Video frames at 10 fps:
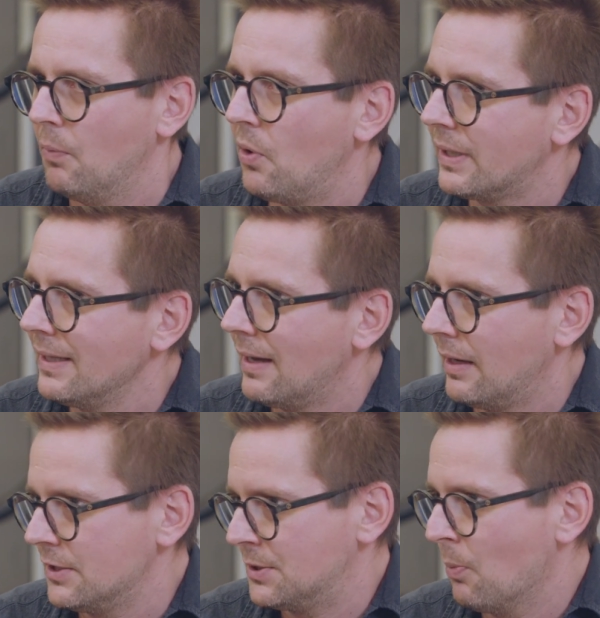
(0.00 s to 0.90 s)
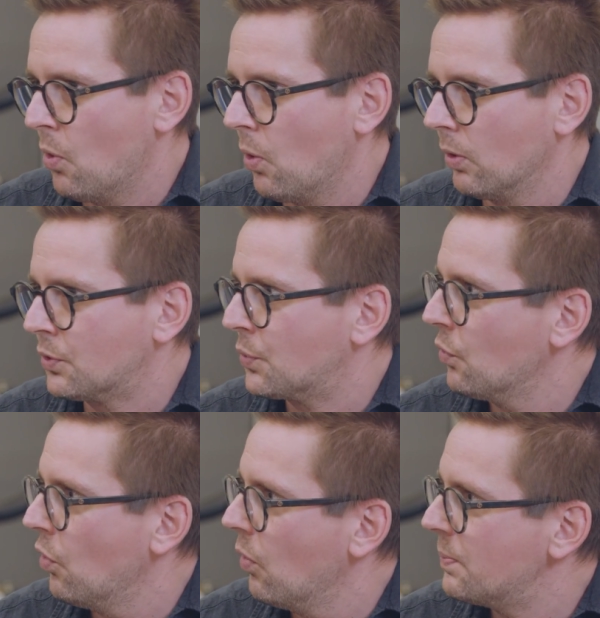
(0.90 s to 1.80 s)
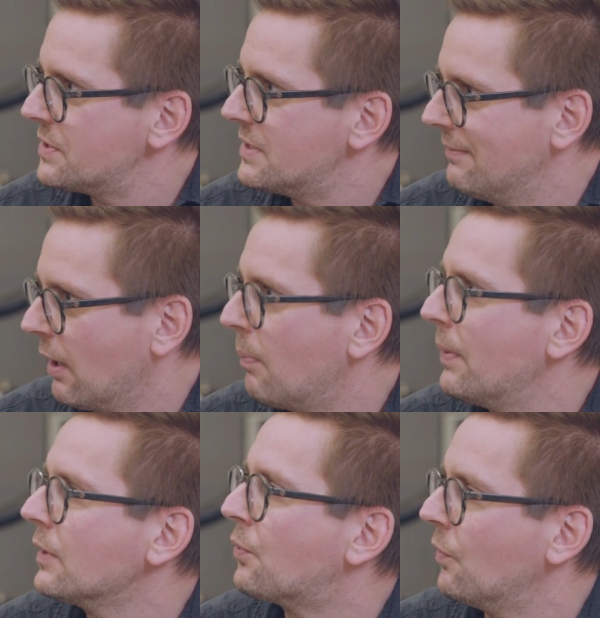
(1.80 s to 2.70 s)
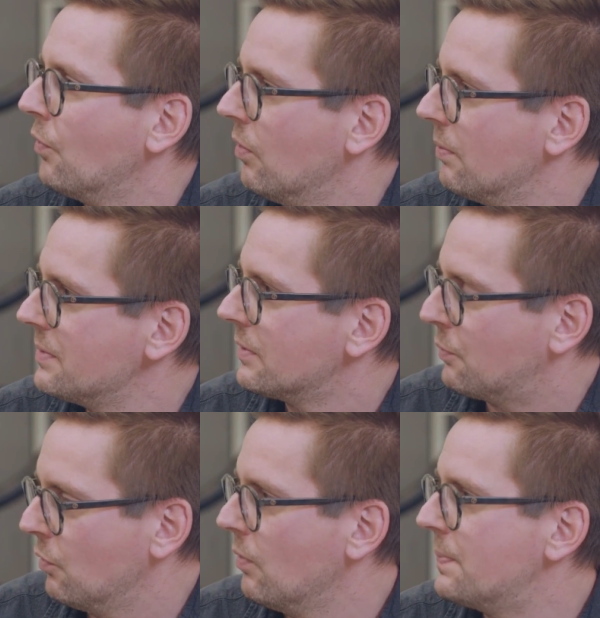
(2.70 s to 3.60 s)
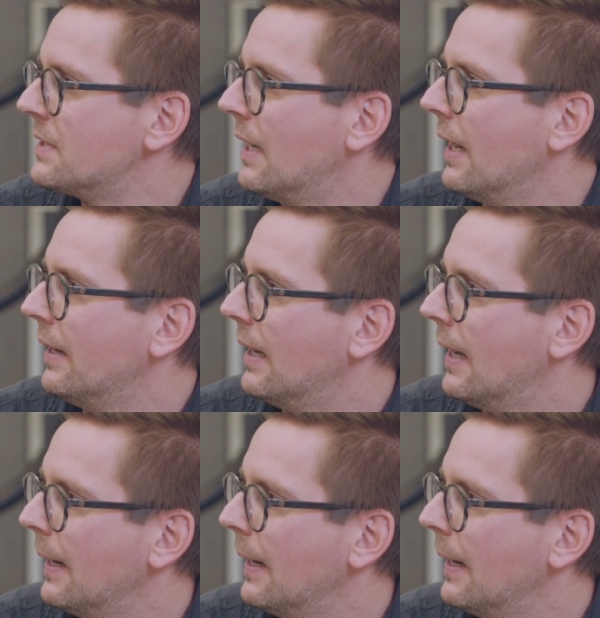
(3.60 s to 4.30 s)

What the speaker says: working on the small groups, developing groups, and